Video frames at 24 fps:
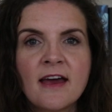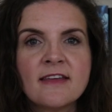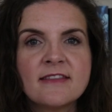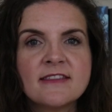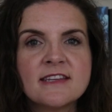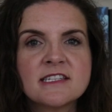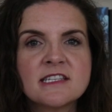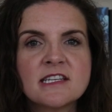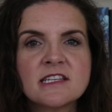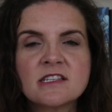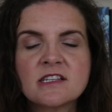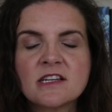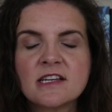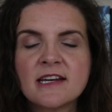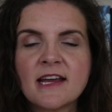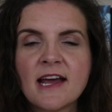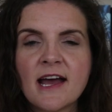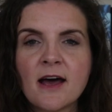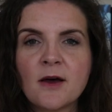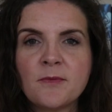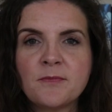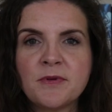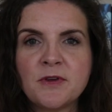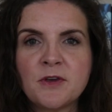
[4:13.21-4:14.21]
This is going to
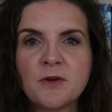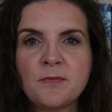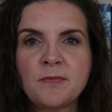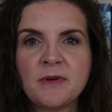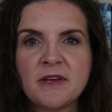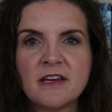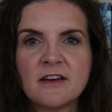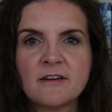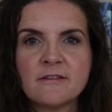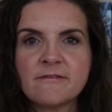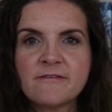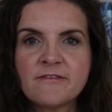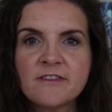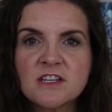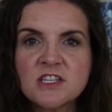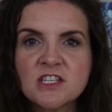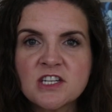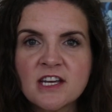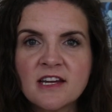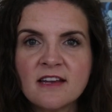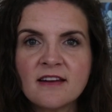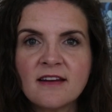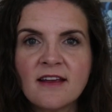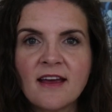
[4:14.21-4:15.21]
help you be
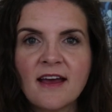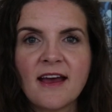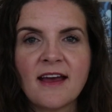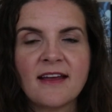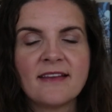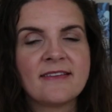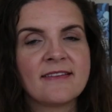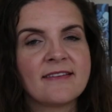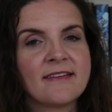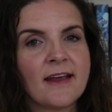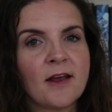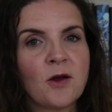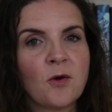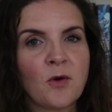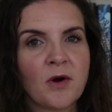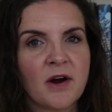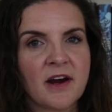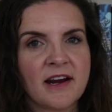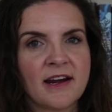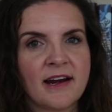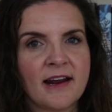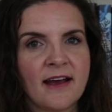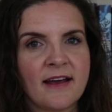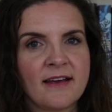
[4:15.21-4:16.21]
efficient and stay
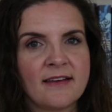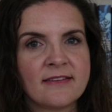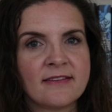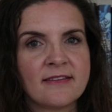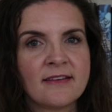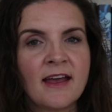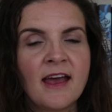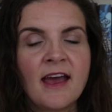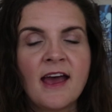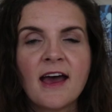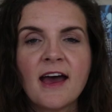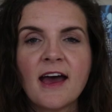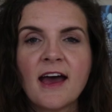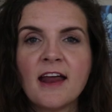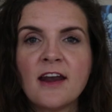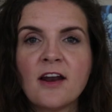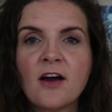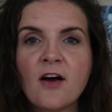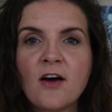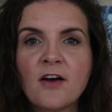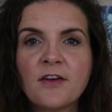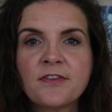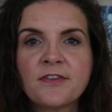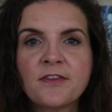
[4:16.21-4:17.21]
organized,
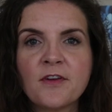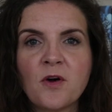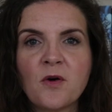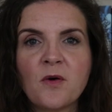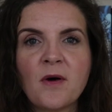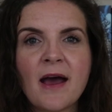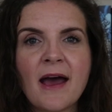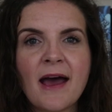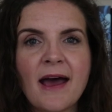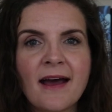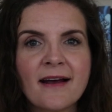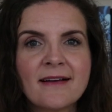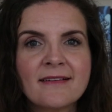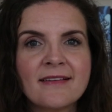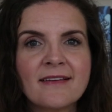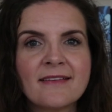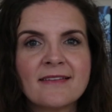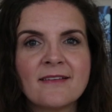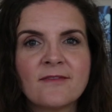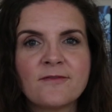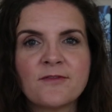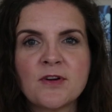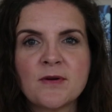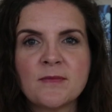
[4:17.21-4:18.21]
and also
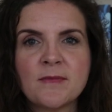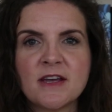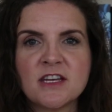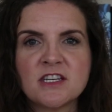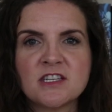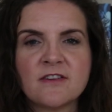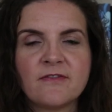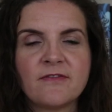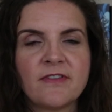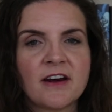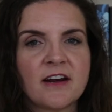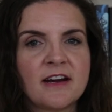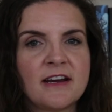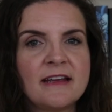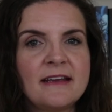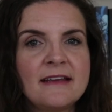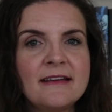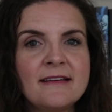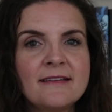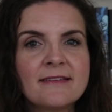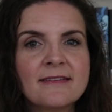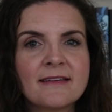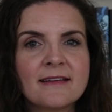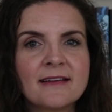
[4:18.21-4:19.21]
access information very
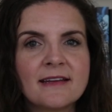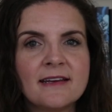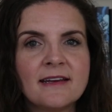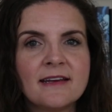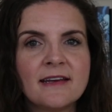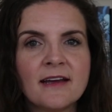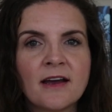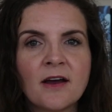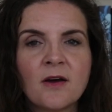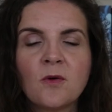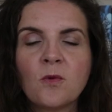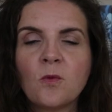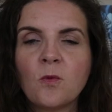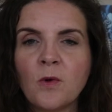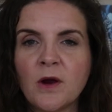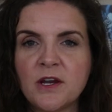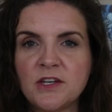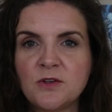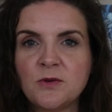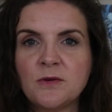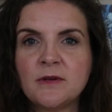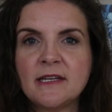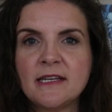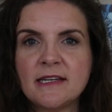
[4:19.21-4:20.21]
easily
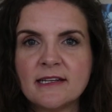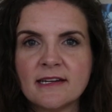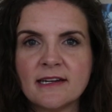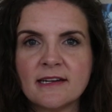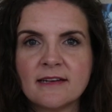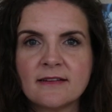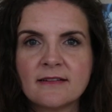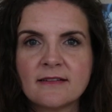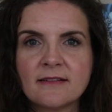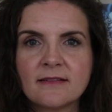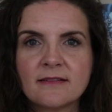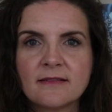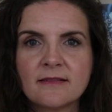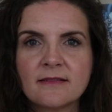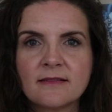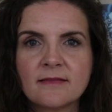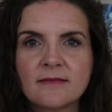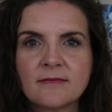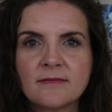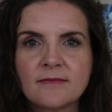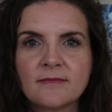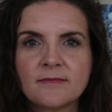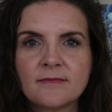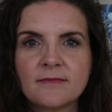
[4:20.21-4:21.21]
when you need it.
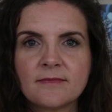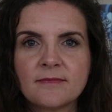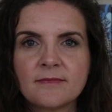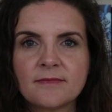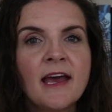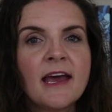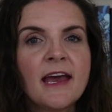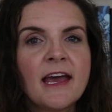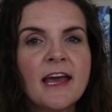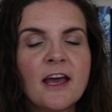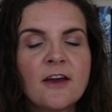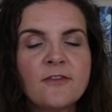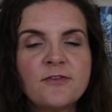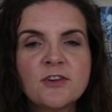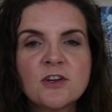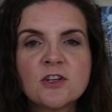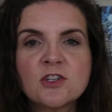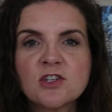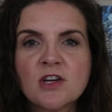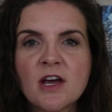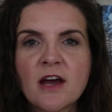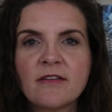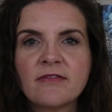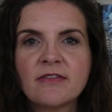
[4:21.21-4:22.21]
If
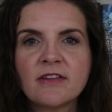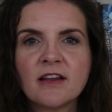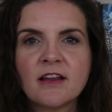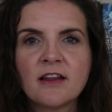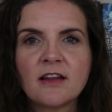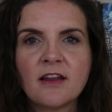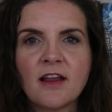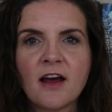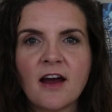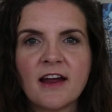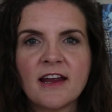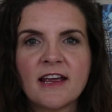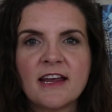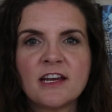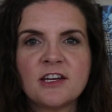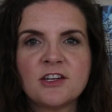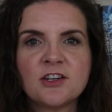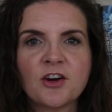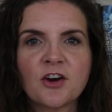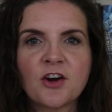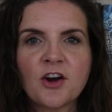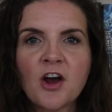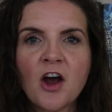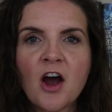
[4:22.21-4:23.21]
you travel a lot in
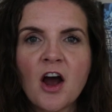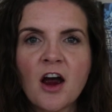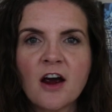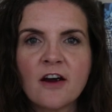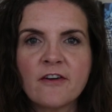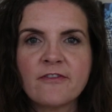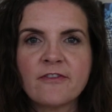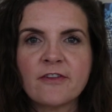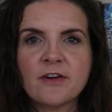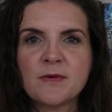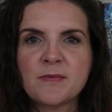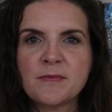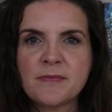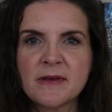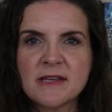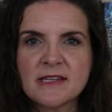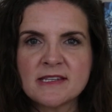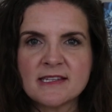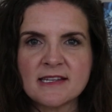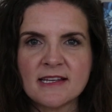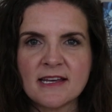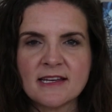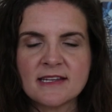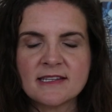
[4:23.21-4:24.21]
your car for
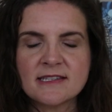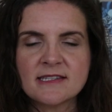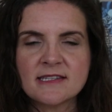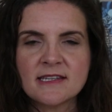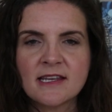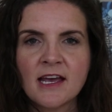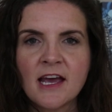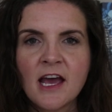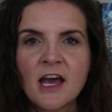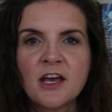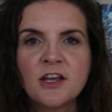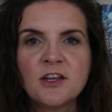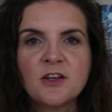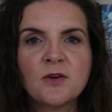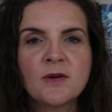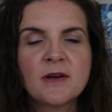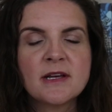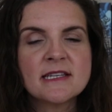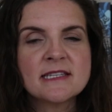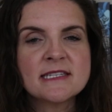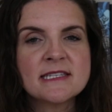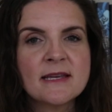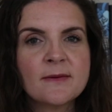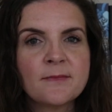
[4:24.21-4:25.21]
business, you
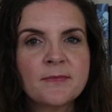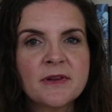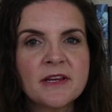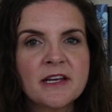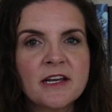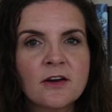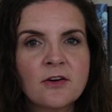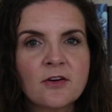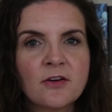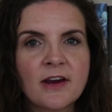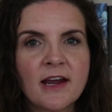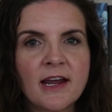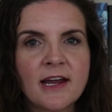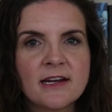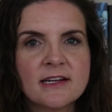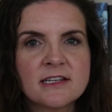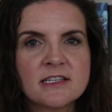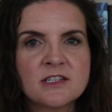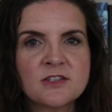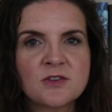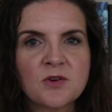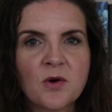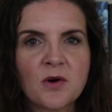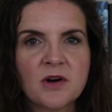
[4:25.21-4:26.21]
can simply create a
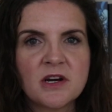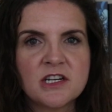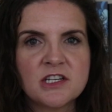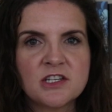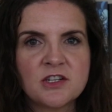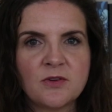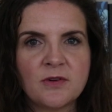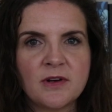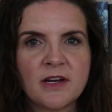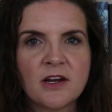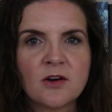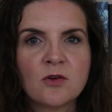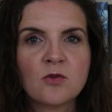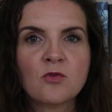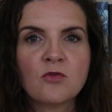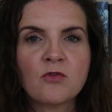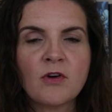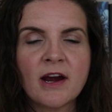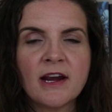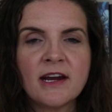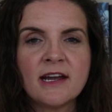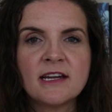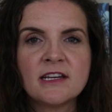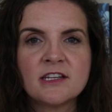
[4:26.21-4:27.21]
storage unit
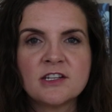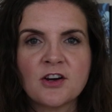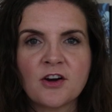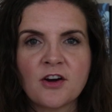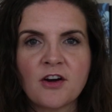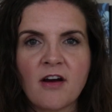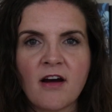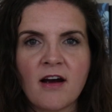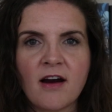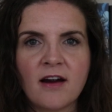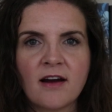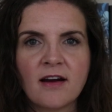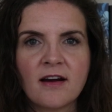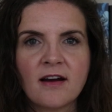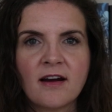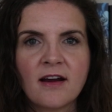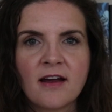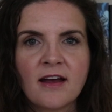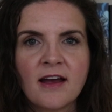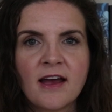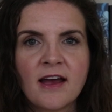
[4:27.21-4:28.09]
right in your car.